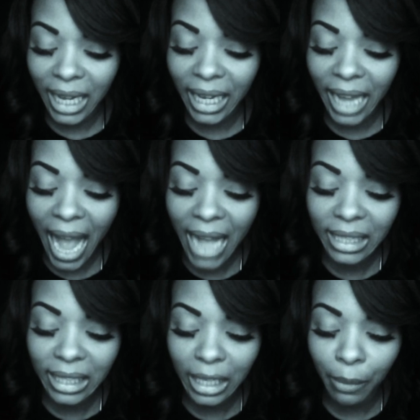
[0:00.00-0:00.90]
and
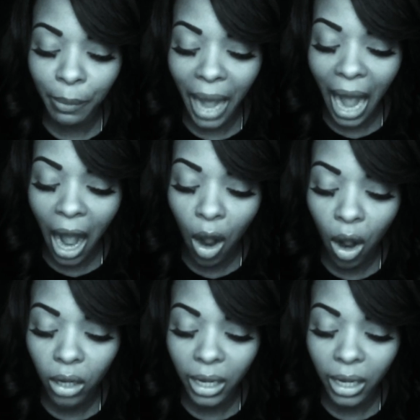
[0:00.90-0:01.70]
cast them up